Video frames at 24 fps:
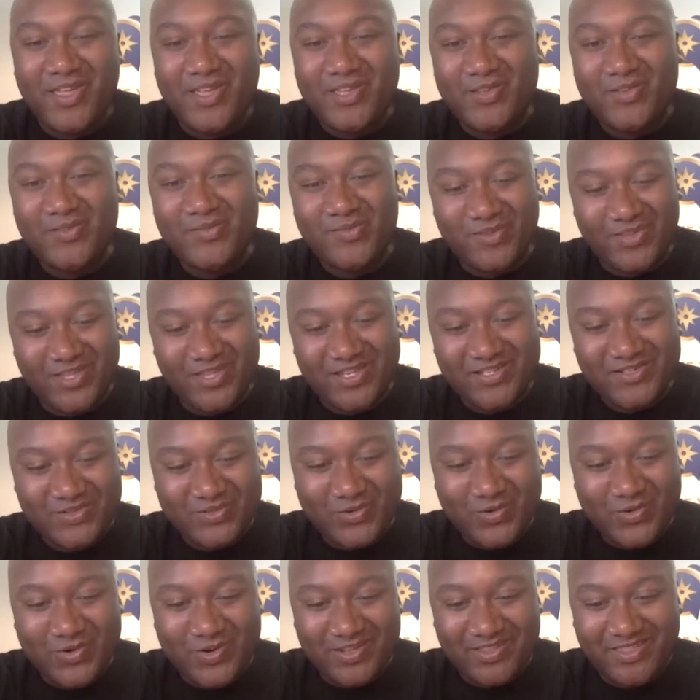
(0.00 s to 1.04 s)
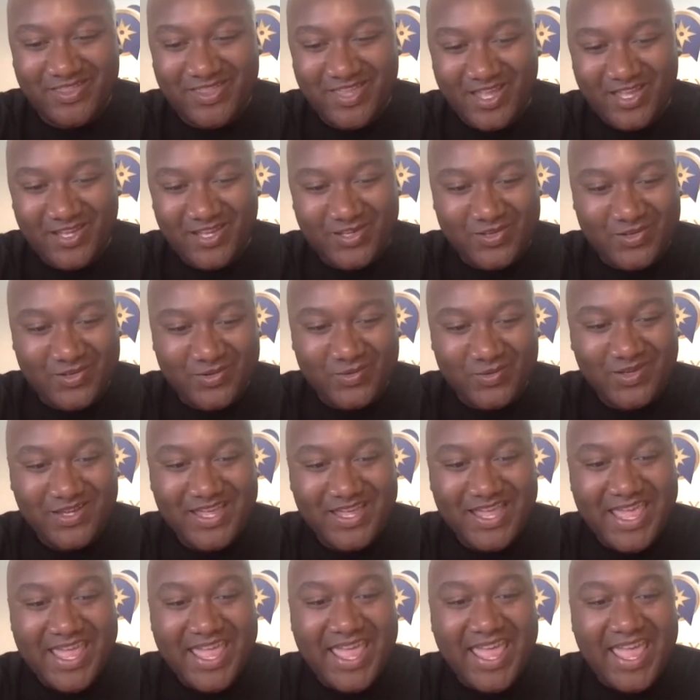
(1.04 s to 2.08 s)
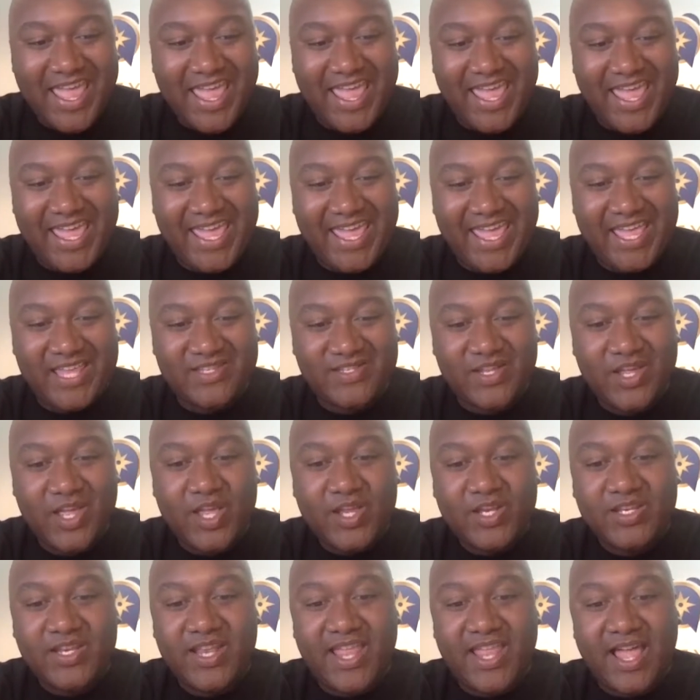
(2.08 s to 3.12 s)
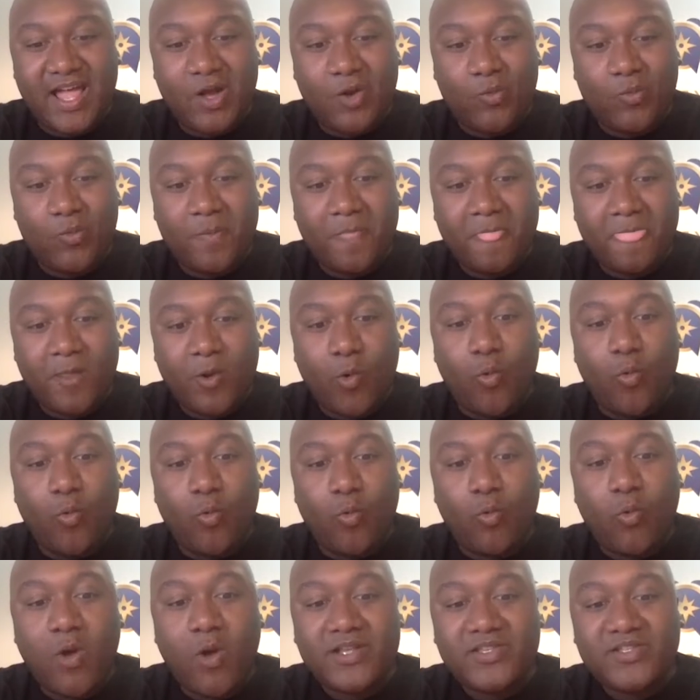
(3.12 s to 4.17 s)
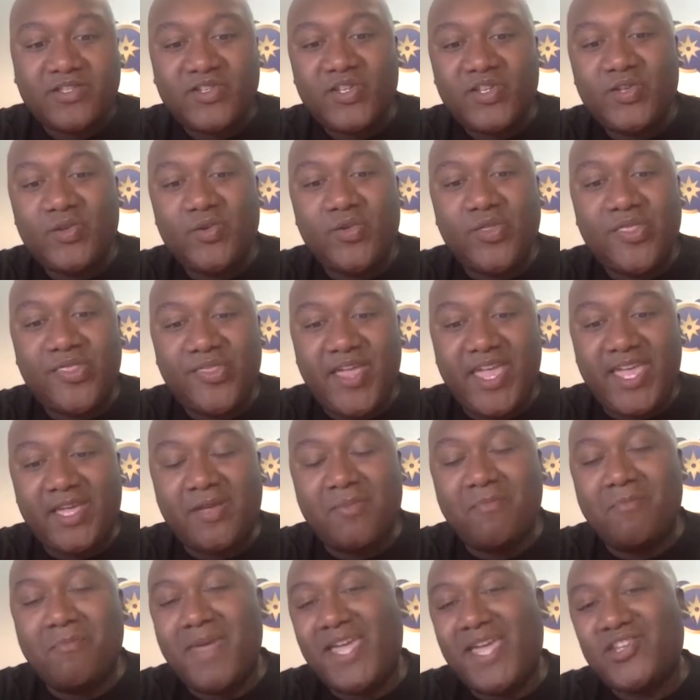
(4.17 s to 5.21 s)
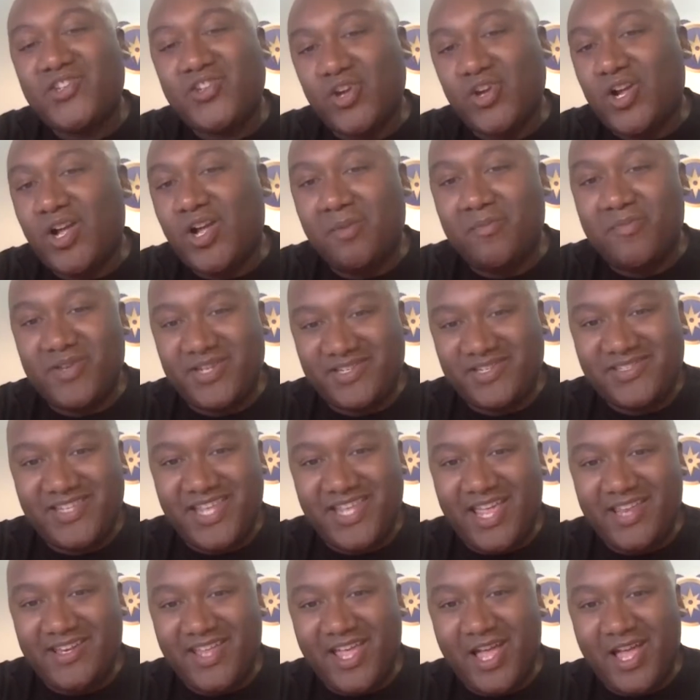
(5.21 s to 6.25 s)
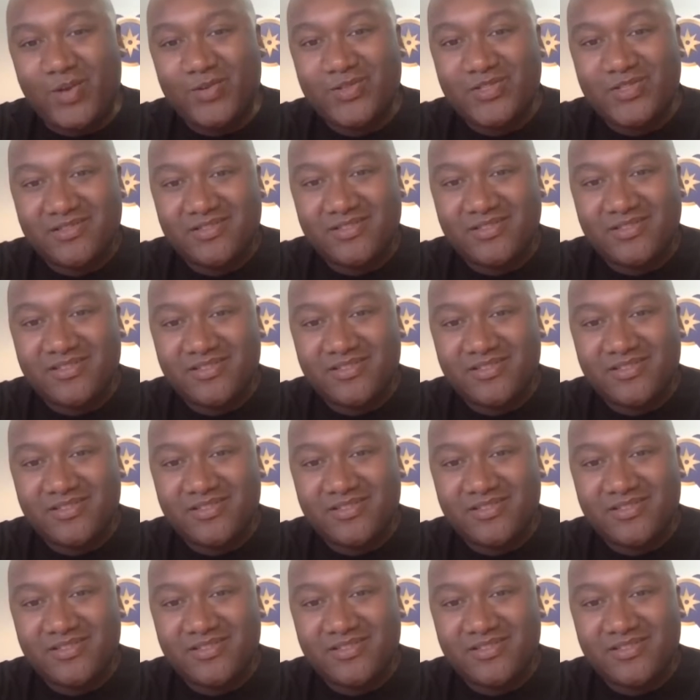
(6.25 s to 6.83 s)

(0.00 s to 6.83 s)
Thank you for that story. Thank you. And now, what do you think makes your company stand out?